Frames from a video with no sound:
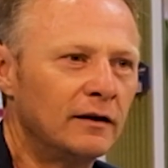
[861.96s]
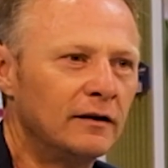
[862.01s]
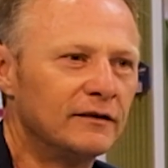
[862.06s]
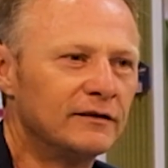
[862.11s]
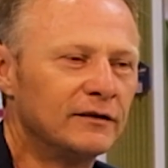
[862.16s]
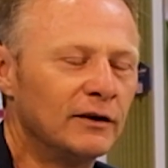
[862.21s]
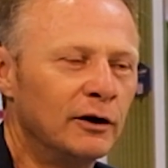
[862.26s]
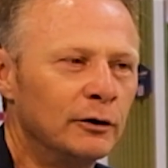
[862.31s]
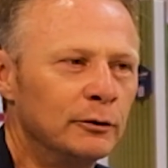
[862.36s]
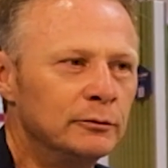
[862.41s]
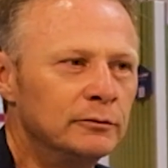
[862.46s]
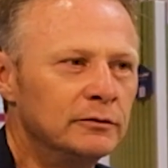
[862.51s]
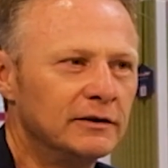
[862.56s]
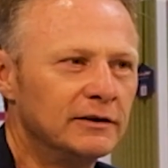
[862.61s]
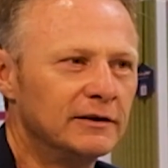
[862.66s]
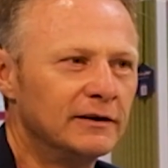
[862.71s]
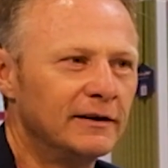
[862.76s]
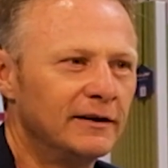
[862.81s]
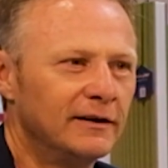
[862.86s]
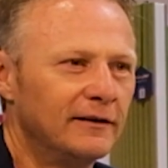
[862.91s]
So
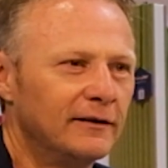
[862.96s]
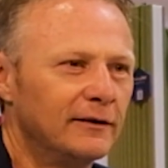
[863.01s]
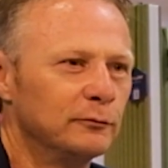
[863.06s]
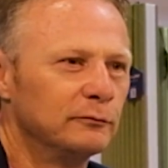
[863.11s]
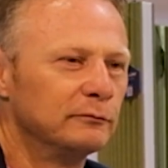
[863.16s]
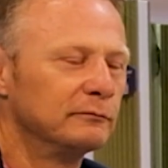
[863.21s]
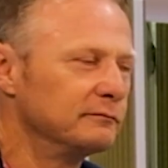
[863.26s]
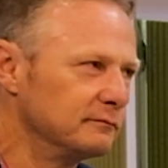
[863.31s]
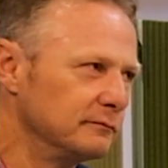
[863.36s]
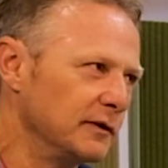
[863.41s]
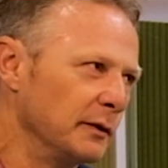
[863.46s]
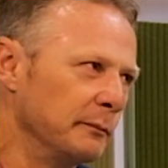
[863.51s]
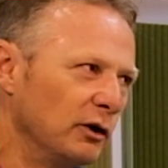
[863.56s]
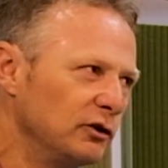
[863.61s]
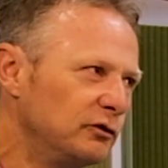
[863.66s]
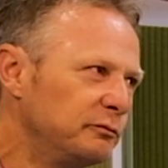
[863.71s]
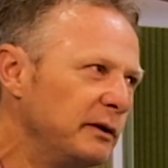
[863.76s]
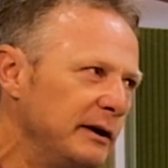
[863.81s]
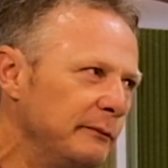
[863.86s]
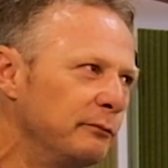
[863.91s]
the
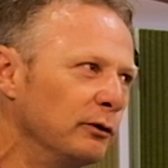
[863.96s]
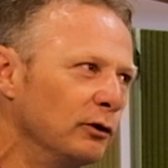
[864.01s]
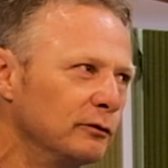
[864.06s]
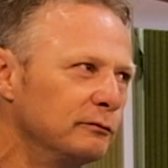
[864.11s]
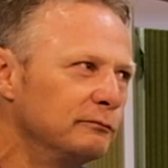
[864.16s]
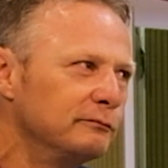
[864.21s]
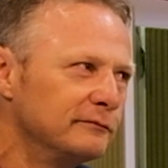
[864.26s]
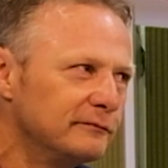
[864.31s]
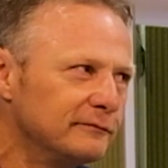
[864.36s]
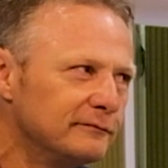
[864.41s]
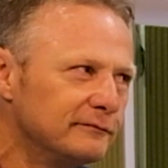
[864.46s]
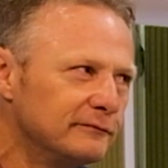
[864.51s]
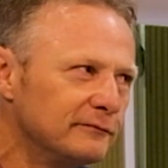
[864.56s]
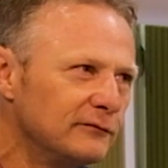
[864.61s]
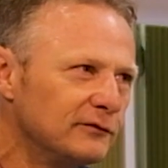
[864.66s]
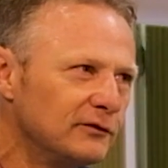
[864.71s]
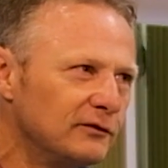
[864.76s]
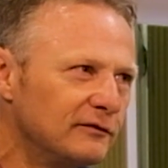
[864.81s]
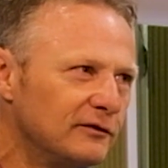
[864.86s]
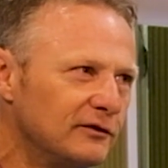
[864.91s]
most people
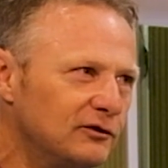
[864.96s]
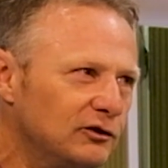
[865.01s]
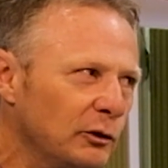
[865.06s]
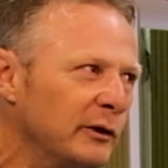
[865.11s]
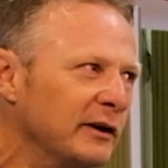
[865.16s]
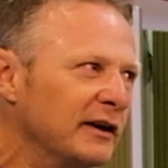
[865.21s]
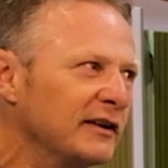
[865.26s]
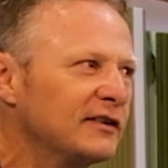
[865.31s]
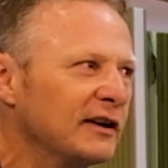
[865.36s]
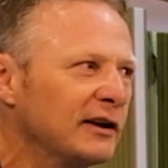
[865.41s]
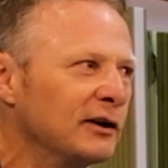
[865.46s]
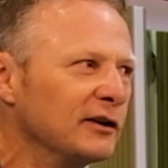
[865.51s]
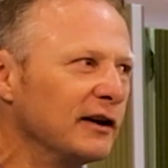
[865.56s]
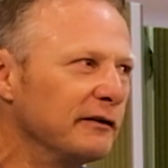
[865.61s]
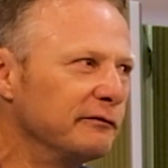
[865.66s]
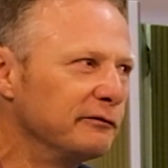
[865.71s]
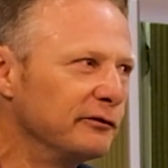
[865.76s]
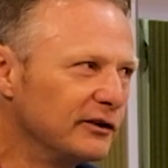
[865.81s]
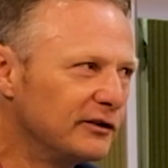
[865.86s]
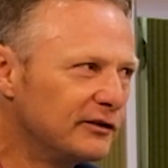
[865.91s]
doing a single
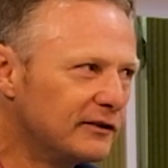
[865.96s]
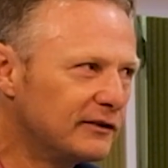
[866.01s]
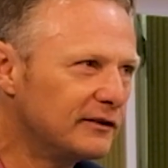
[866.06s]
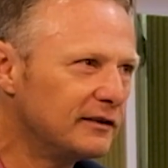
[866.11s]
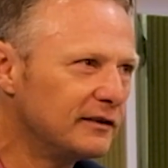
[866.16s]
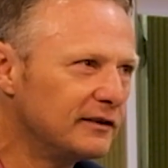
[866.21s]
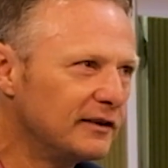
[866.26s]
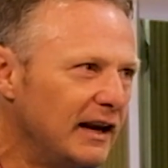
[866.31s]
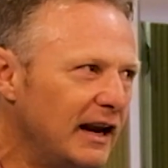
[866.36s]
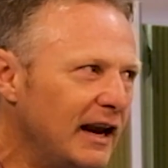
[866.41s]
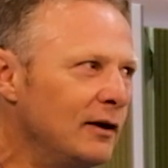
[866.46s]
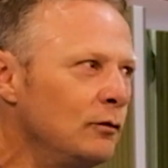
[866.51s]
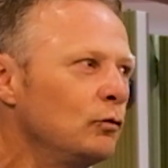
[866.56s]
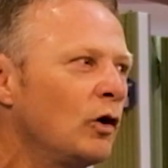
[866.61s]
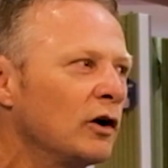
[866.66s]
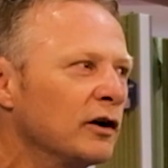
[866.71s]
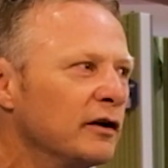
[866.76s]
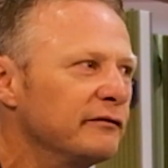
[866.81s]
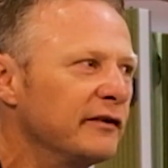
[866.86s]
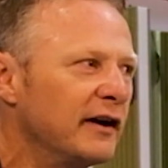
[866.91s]
Everest in
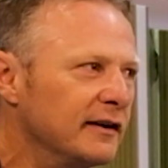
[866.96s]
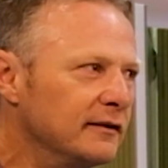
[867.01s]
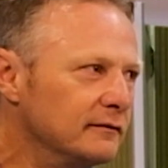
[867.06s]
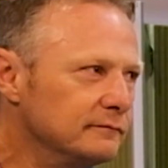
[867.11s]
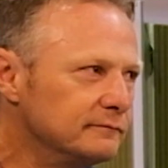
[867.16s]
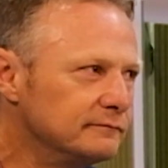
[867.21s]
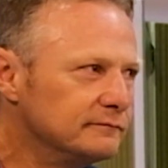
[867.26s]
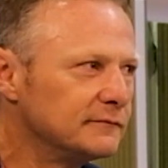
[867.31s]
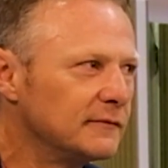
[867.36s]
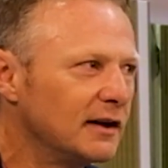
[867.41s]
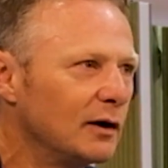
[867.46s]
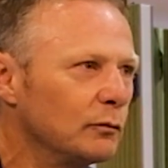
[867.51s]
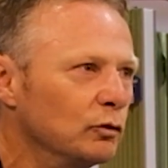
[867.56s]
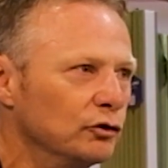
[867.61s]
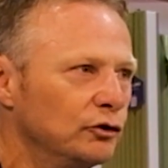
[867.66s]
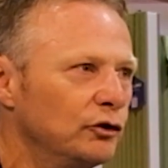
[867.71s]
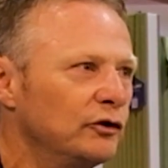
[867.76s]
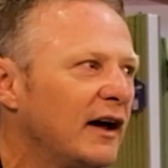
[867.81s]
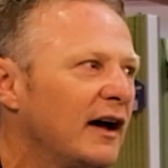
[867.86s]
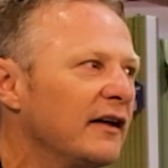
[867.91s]
one event,
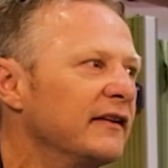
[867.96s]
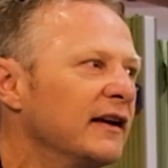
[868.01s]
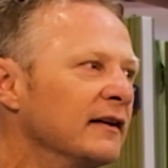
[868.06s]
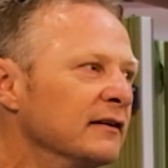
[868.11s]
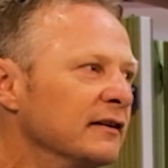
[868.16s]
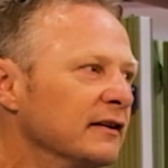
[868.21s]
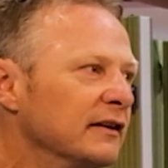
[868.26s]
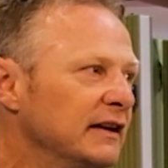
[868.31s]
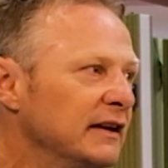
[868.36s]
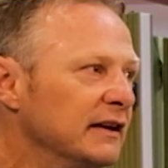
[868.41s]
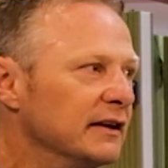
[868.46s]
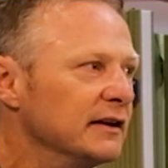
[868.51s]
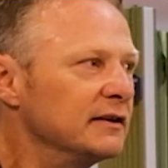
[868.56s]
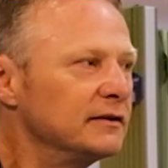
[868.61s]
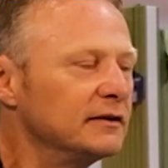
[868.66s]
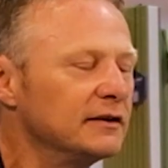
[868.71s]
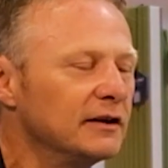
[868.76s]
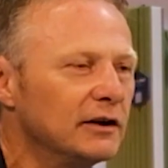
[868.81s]
we'll do that at the end of the year.